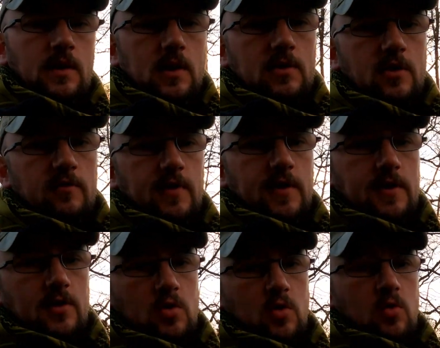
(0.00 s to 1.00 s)
a Covenanter
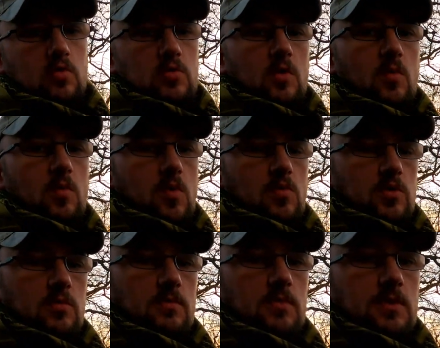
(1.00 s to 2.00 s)
called
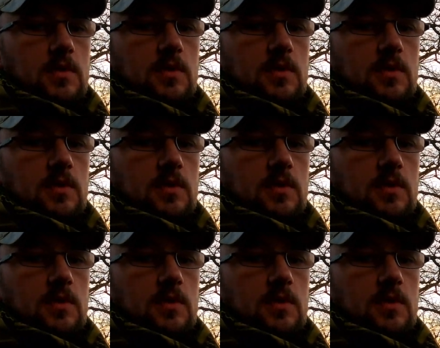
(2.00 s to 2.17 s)
William